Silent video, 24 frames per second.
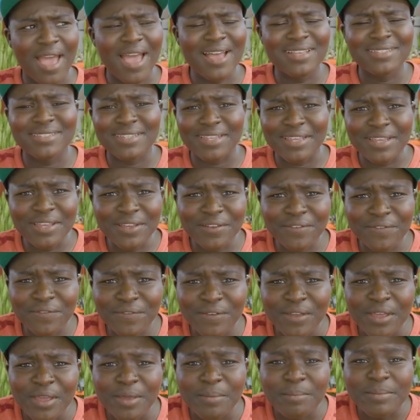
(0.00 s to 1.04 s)
As
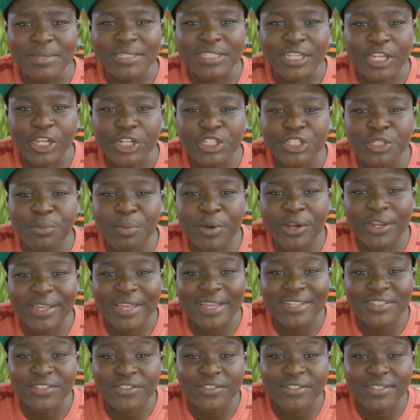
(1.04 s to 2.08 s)
if Miss Ginsburg
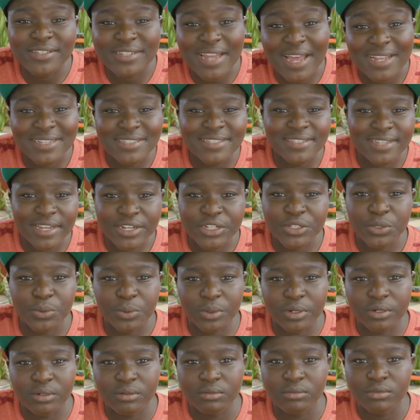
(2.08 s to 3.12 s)
gets her stats sent to
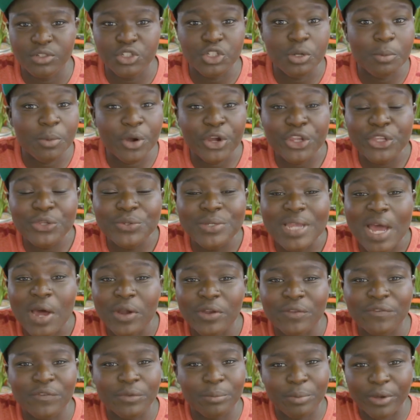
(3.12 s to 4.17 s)
her. She'll mark you
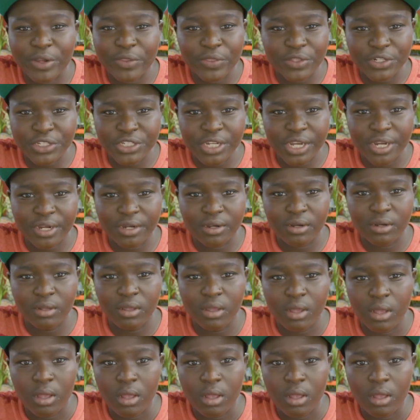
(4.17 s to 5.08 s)
down if you break the chain.